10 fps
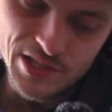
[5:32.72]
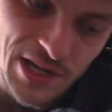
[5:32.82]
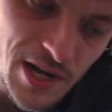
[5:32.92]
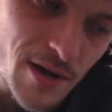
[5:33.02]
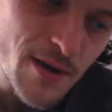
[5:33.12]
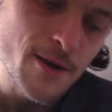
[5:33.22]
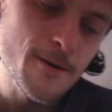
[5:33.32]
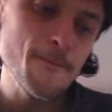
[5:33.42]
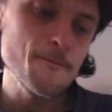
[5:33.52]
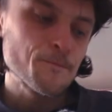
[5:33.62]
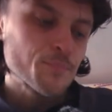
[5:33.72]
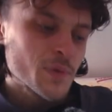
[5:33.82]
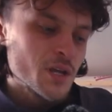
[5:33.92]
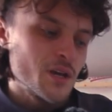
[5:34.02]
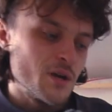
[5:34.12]
it's at.
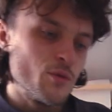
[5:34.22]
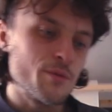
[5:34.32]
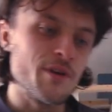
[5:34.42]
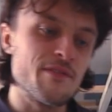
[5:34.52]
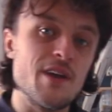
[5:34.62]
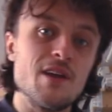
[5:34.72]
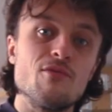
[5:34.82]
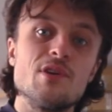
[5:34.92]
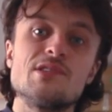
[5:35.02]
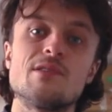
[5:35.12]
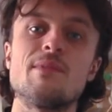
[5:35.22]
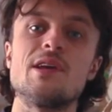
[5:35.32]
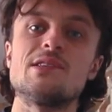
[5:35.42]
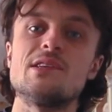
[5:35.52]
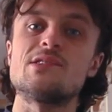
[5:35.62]
And one of my favourites that
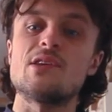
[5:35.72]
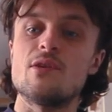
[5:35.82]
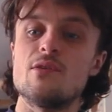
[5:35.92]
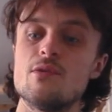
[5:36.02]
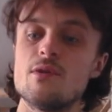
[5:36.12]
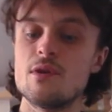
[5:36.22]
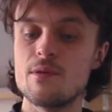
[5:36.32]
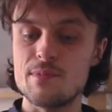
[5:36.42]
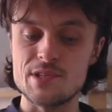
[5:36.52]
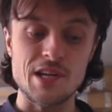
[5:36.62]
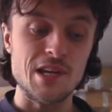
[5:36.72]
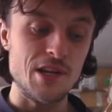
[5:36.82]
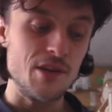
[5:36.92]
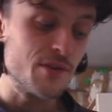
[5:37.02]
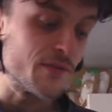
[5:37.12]
makes it so
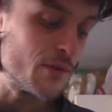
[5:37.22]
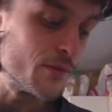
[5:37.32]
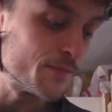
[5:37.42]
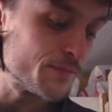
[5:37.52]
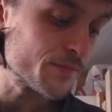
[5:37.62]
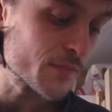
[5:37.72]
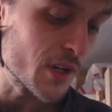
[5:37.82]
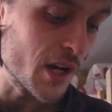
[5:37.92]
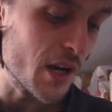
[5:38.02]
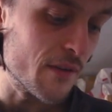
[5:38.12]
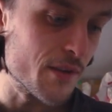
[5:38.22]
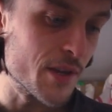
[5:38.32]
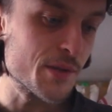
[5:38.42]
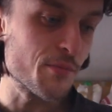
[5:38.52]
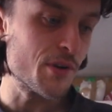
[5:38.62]
particularly useful for
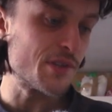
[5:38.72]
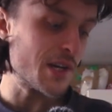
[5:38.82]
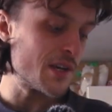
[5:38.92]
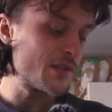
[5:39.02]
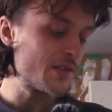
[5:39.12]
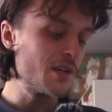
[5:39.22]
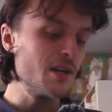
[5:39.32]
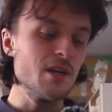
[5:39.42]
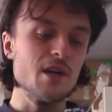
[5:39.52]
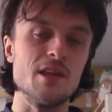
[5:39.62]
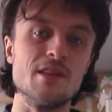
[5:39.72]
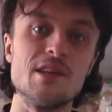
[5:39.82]
this process, and